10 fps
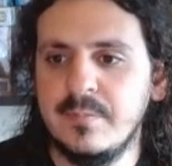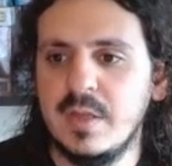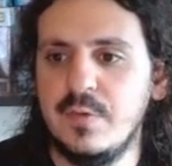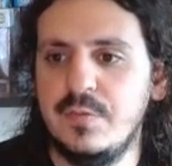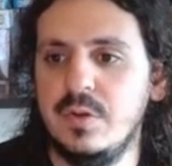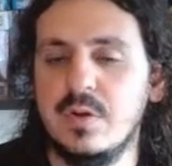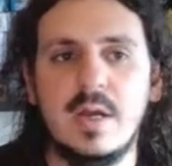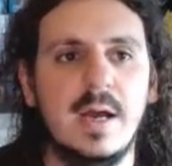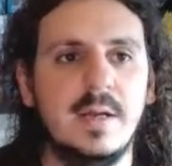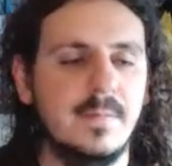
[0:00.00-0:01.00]
If we look
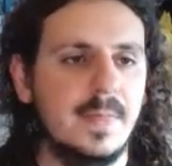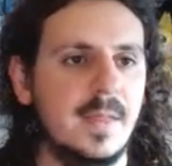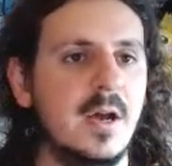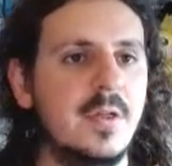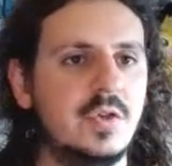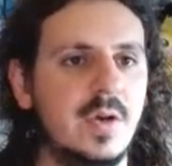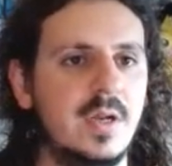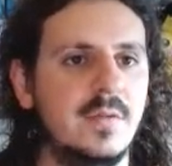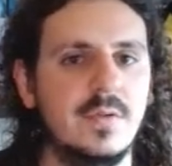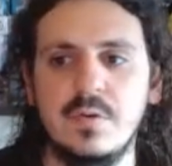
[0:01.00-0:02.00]
at the
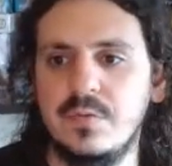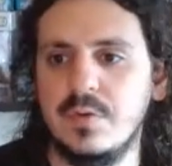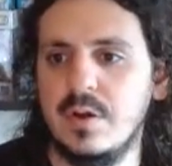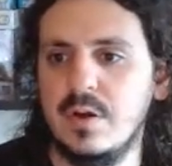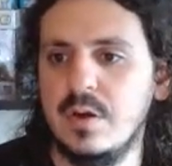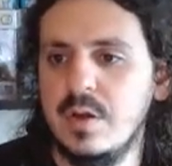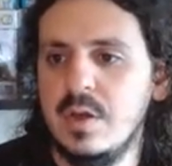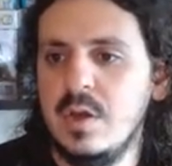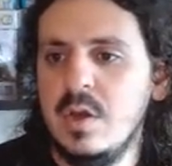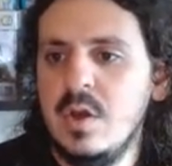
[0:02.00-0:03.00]
trading view for the
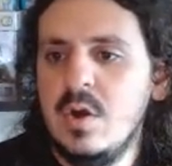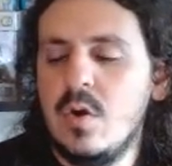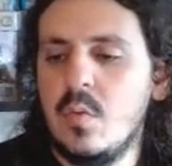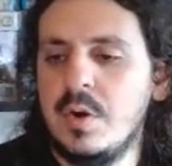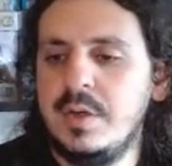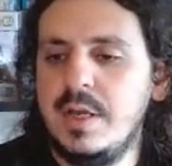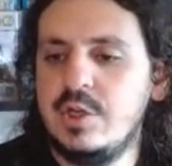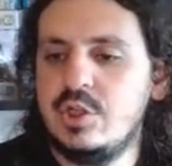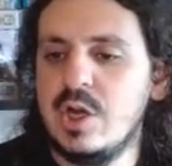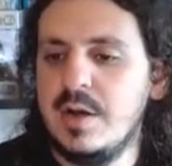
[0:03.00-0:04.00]
one-day
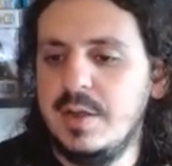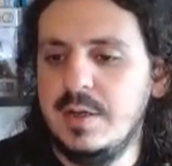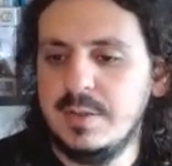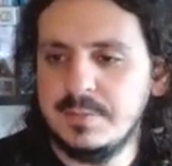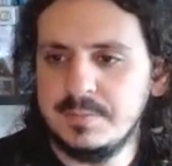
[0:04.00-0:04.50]
chart here,